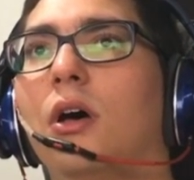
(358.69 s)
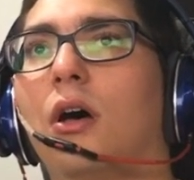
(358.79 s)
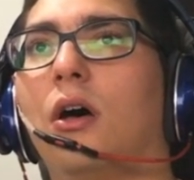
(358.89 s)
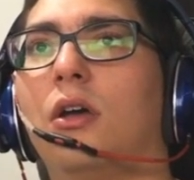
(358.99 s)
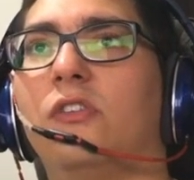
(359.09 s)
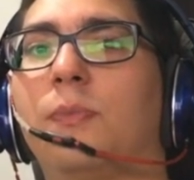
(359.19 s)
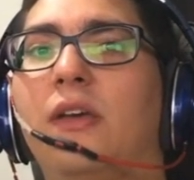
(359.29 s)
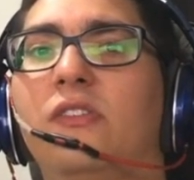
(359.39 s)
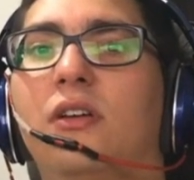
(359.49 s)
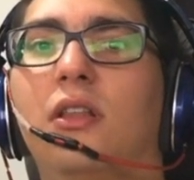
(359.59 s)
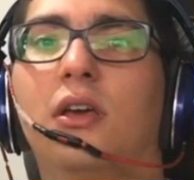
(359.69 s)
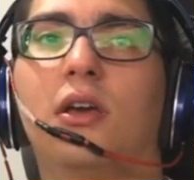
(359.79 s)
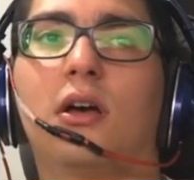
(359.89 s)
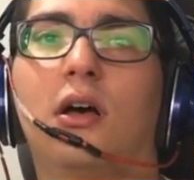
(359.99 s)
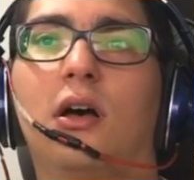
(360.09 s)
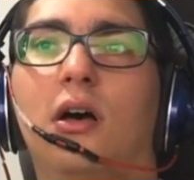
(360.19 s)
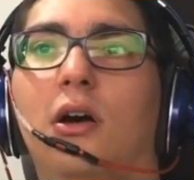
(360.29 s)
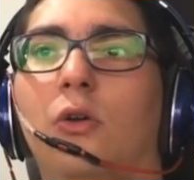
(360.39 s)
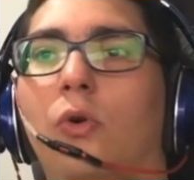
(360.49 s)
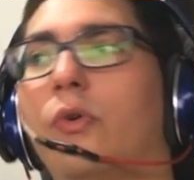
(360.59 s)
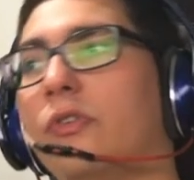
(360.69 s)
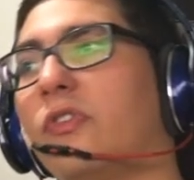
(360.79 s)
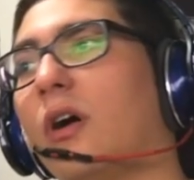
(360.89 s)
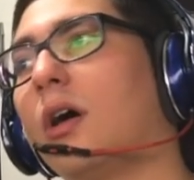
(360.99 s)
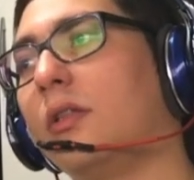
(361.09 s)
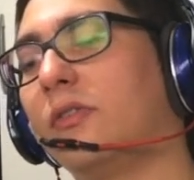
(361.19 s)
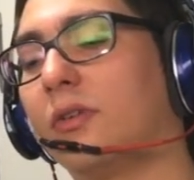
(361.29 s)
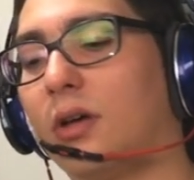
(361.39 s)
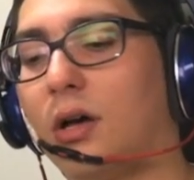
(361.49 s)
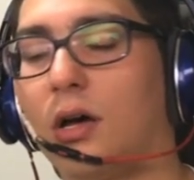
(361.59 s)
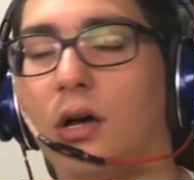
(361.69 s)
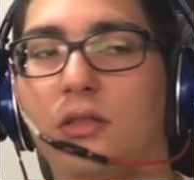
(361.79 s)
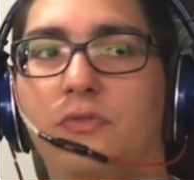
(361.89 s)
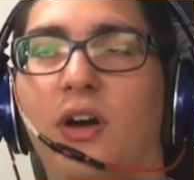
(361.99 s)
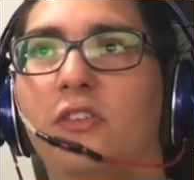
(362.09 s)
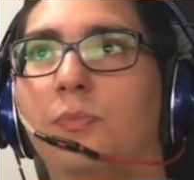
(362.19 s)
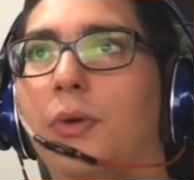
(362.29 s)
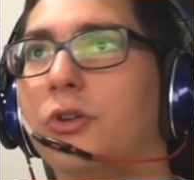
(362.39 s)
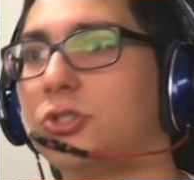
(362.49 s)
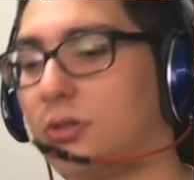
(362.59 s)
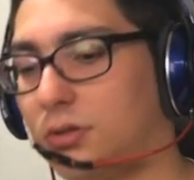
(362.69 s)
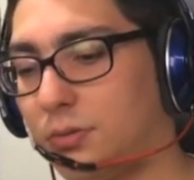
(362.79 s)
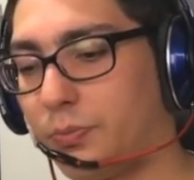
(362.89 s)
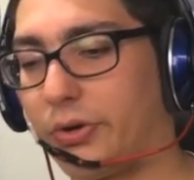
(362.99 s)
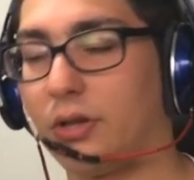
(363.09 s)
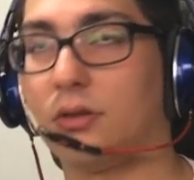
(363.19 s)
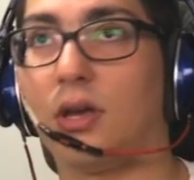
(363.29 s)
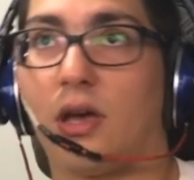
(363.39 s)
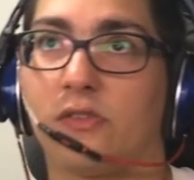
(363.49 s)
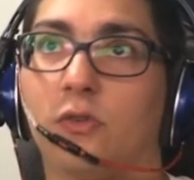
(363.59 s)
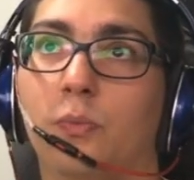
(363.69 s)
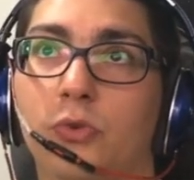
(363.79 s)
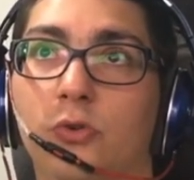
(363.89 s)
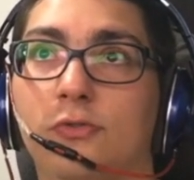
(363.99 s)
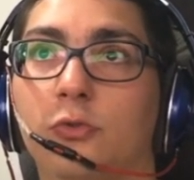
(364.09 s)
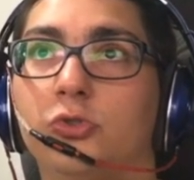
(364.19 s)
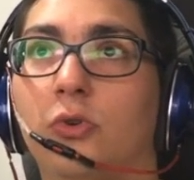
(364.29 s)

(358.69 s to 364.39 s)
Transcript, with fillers: Uh, it's basically a glorified uh, device manager but it has some useful